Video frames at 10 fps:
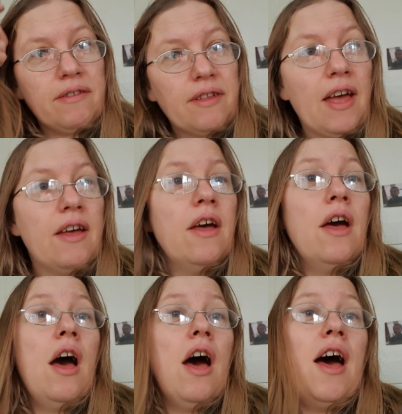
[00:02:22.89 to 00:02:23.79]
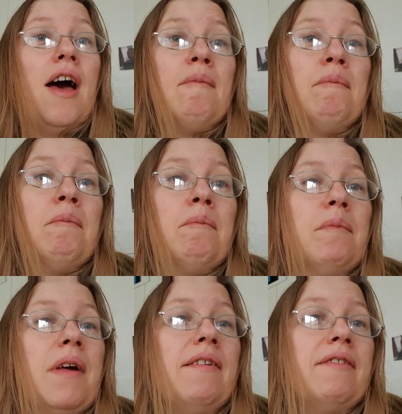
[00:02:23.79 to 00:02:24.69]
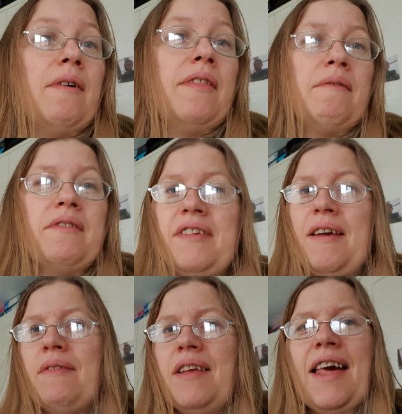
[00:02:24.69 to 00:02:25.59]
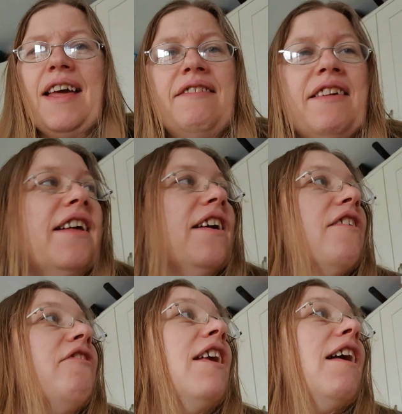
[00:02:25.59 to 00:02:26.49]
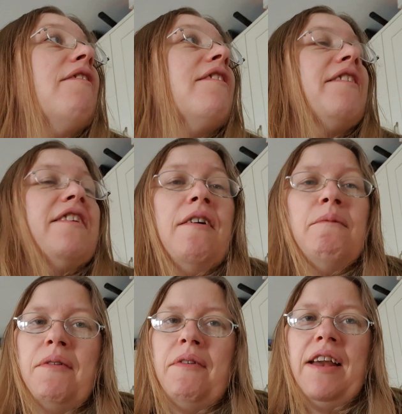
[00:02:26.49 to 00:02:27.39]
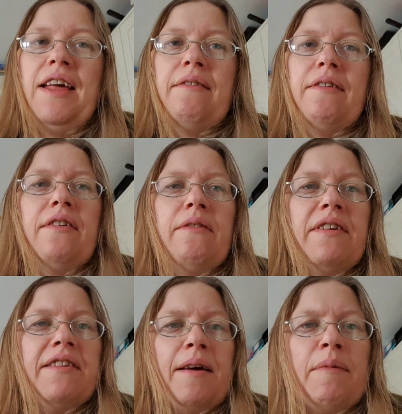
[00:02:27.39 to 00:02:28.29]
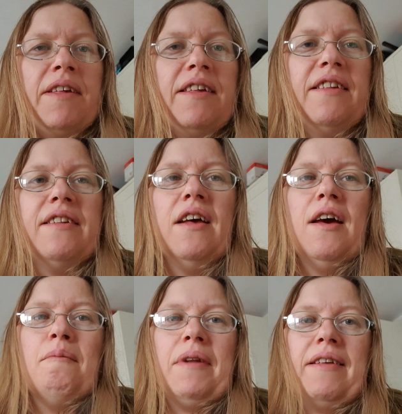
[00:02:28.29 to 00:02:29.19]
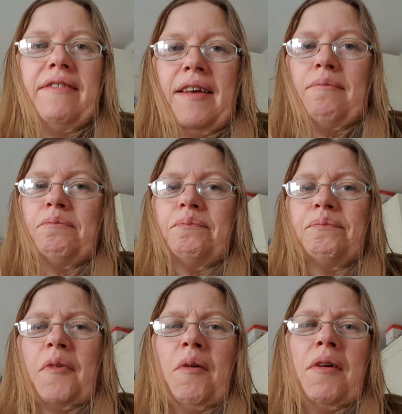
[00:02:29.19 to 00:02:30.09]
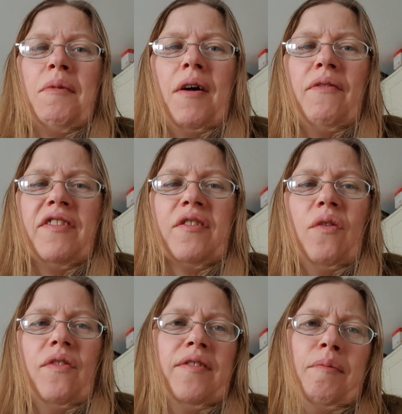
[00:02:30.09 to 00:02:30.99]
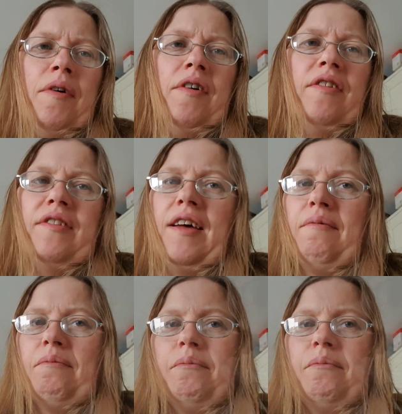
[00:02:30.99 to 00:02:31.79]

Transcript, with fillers: So, um, yeah, so I think we're just having a lazy chill out Sunday, aren't we, really? Because obviously Sammy is, bless him, running well for school for tomorrow, so.